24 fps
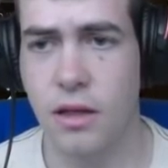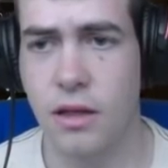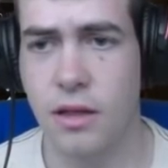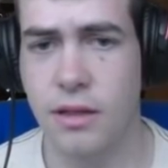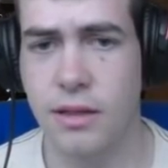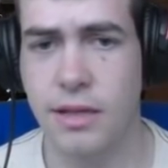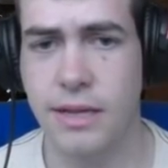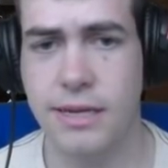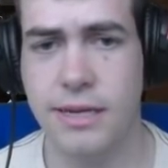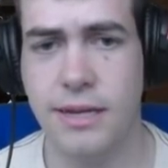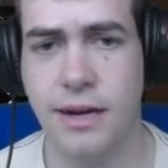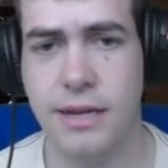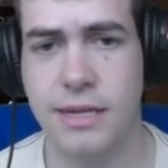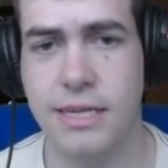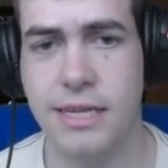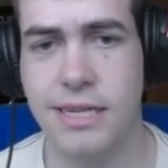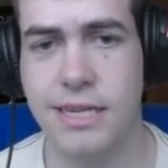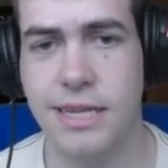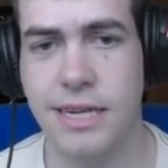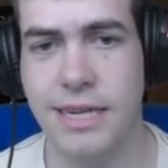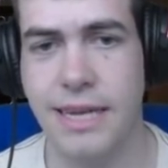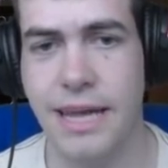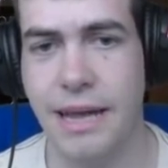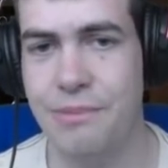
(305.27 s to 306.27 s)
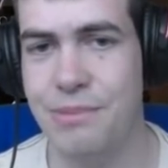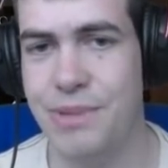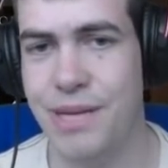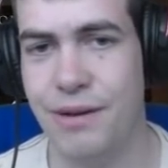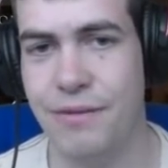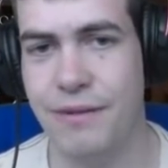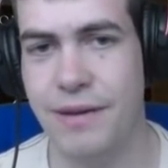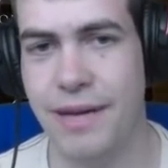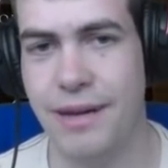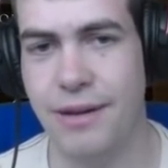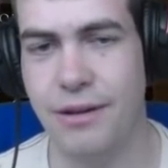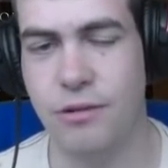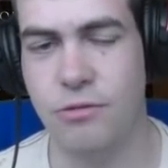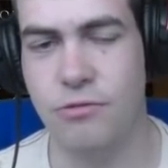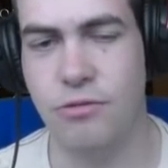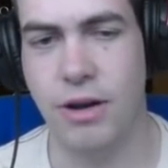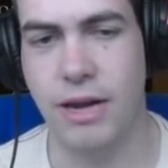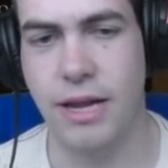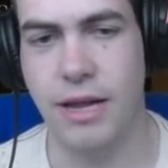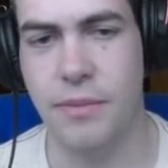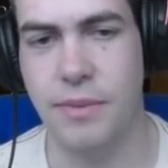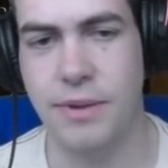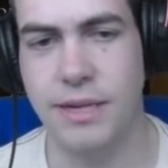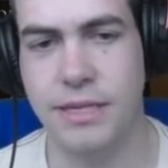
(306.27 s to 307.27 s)
This guy's just going to get himself killed,
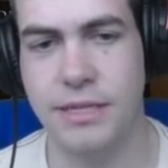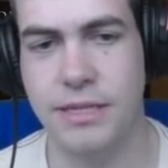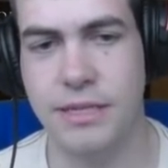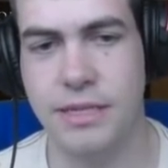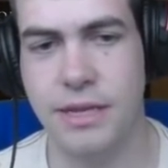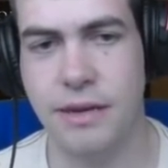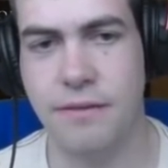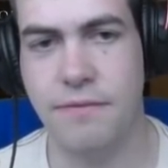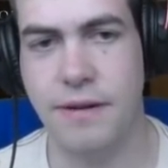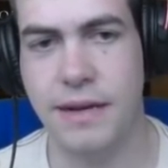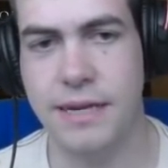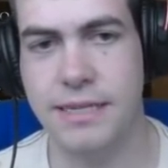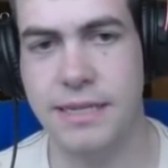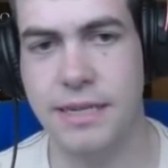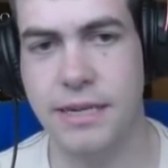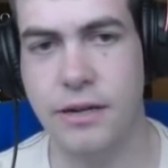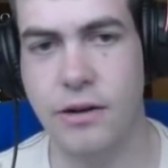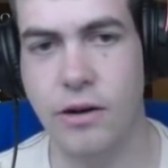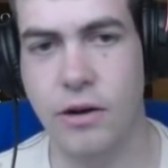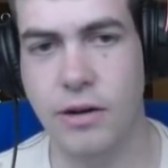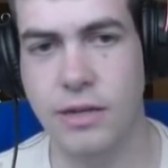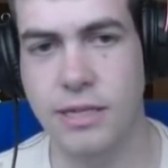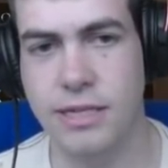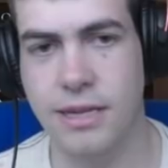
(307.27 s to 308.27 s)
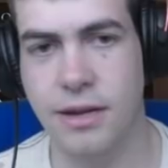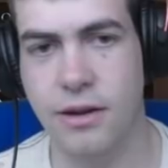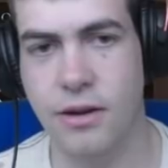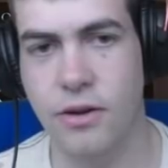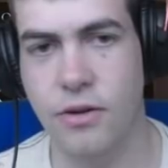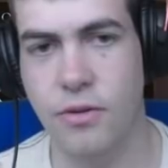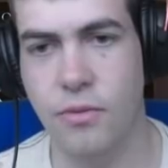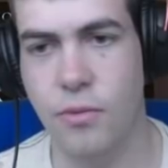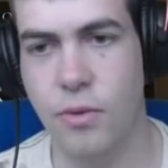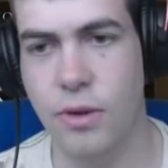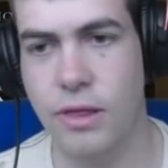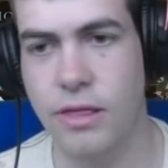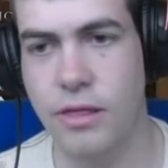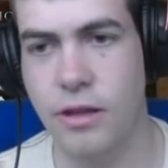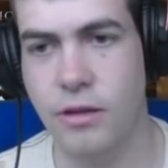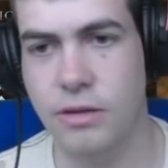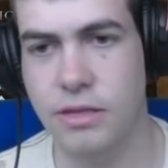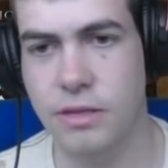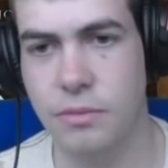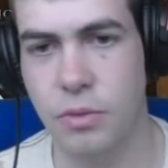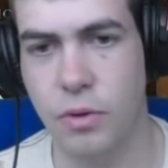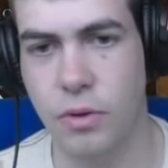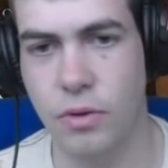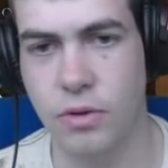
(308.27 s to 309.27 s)
really. I mean, he's just advancing on his own with no
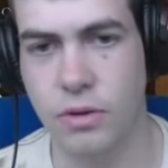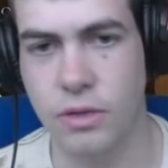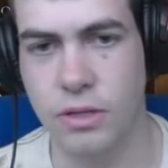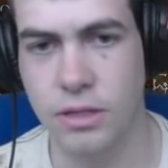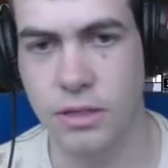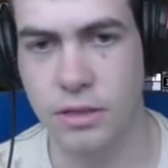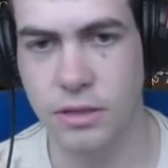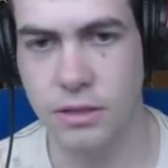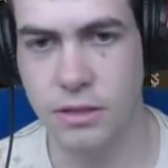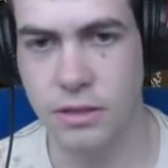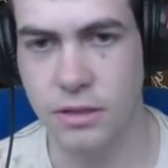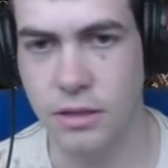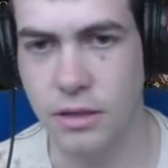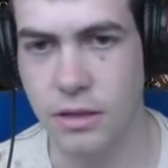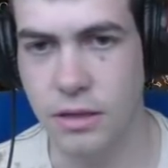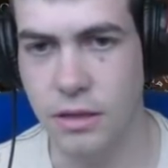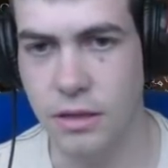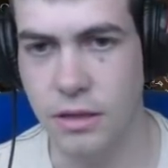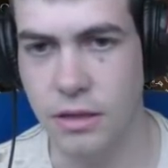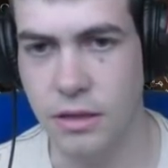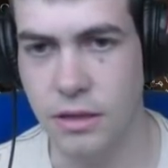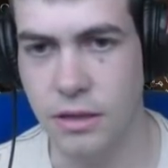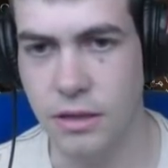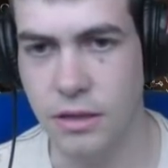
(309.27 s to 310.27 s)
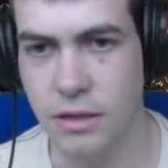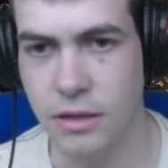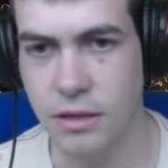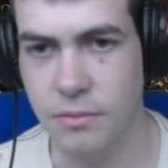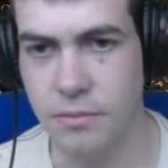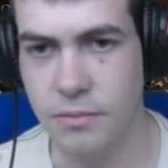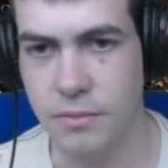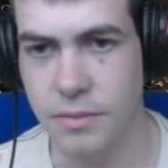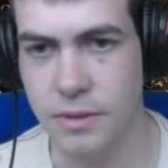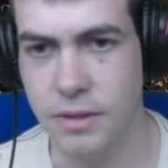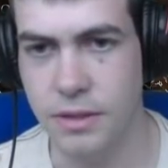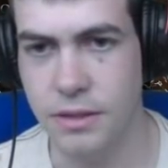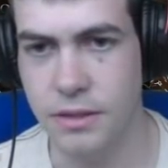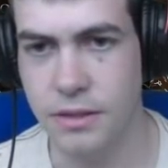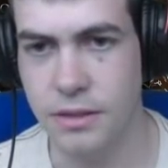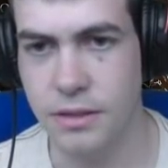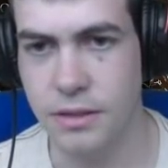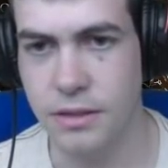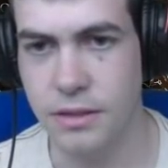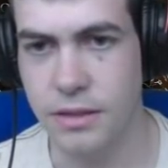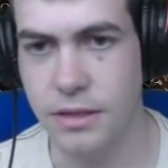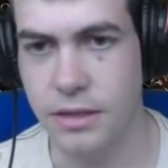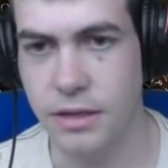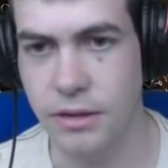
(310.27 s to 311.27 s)
support.
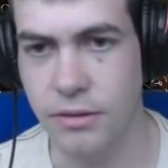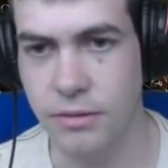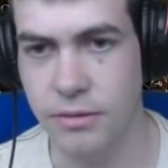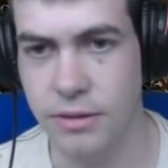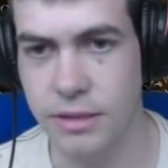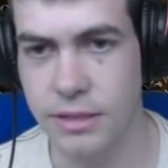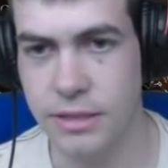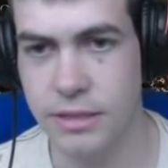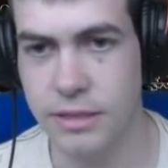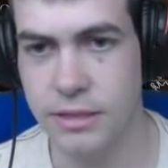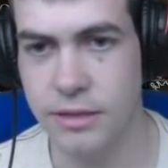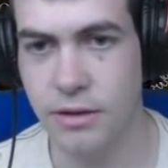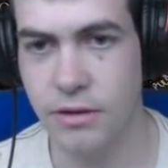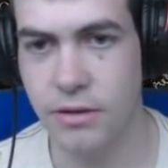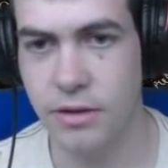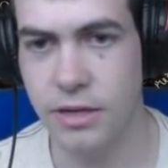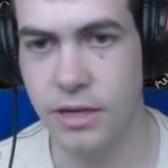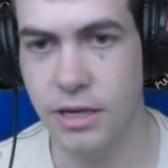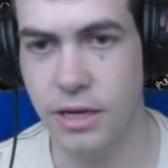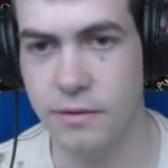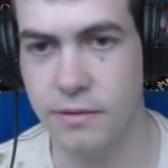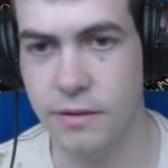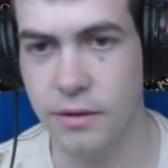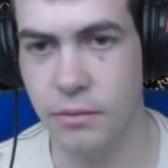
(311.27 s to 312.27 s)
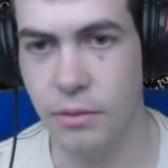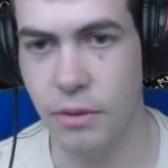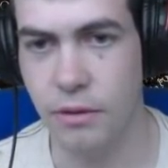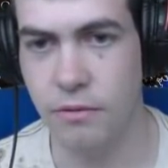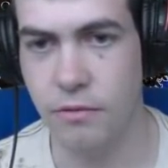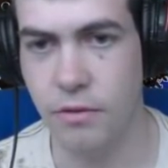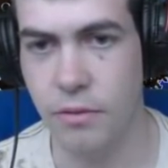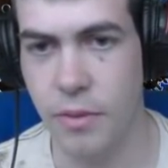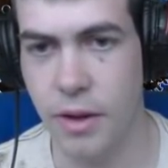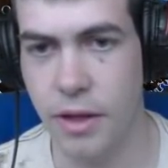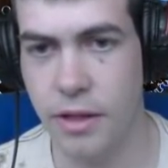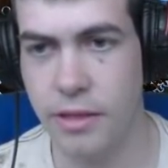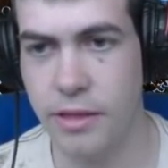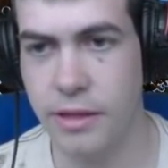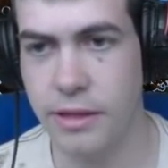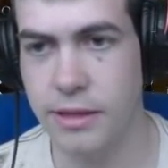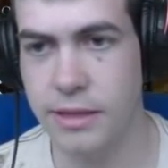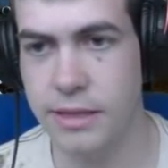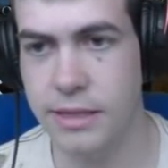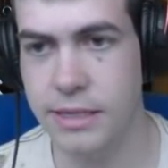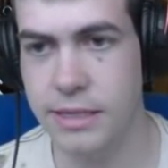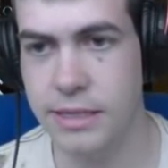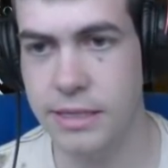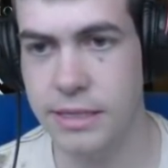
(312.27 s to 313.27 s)
You know, it's just not going to go very well for him. I think
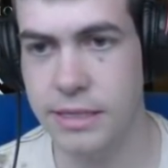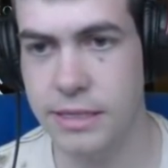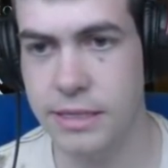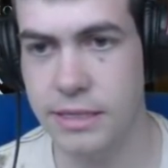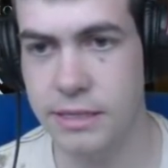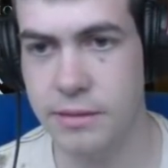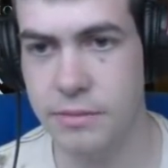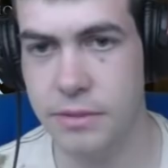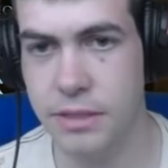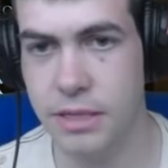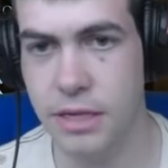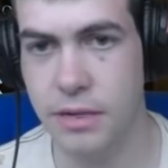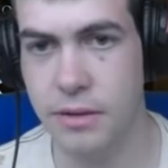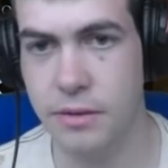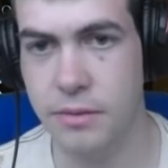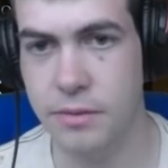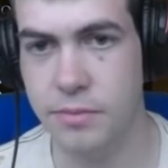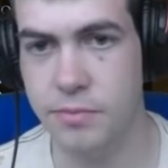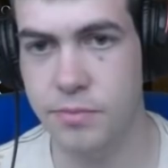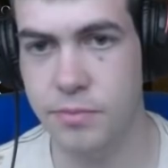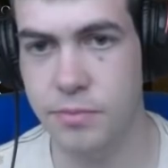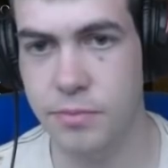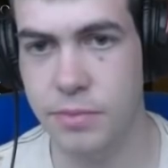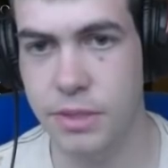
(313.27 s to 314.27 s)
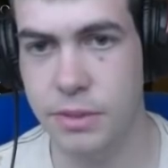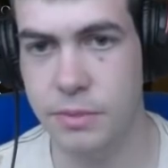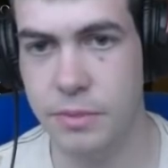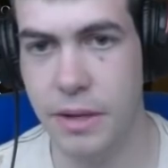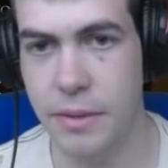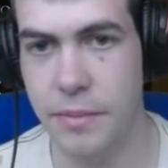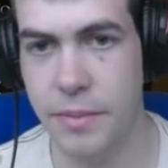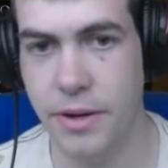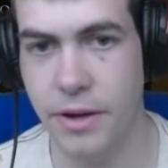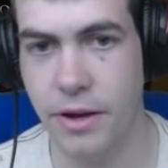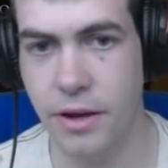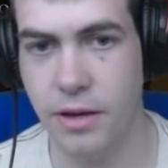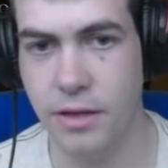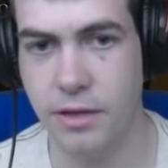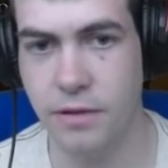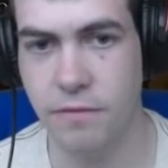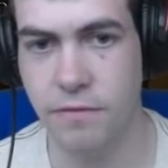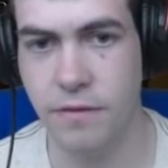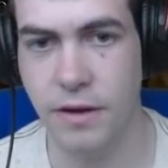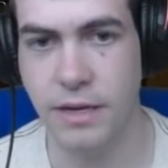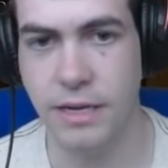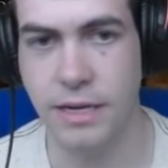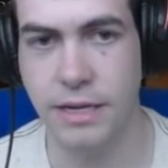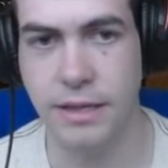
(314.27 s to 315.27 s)
these spearmen are
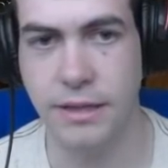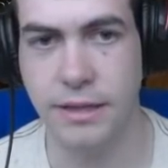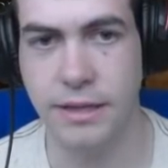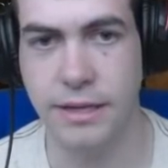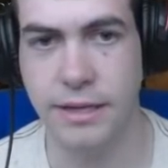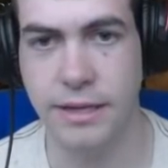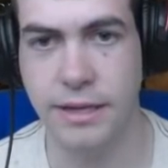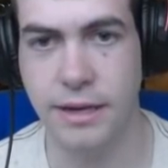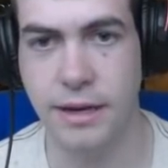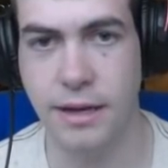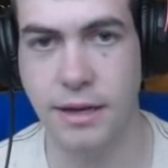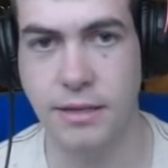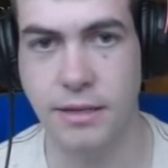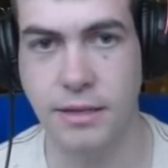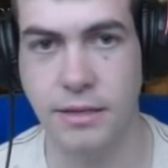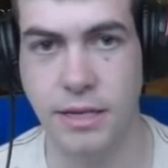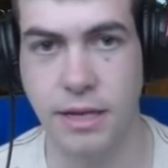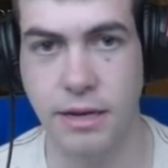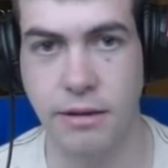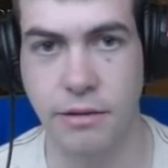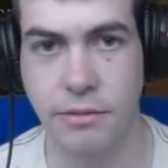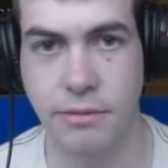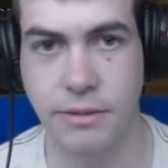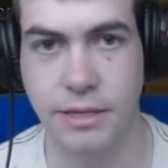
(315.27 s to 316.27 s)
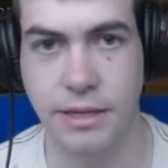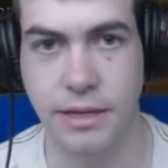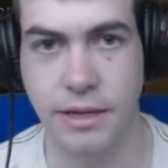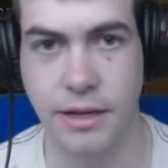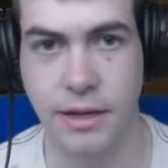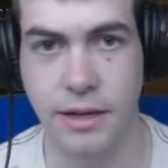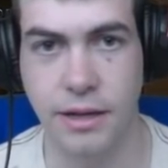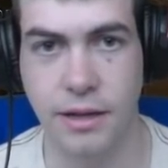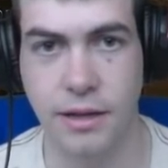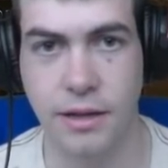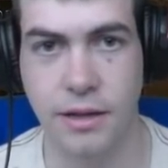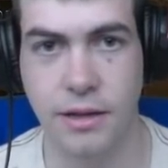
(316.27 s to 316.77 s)
defending the light artillery, which they are.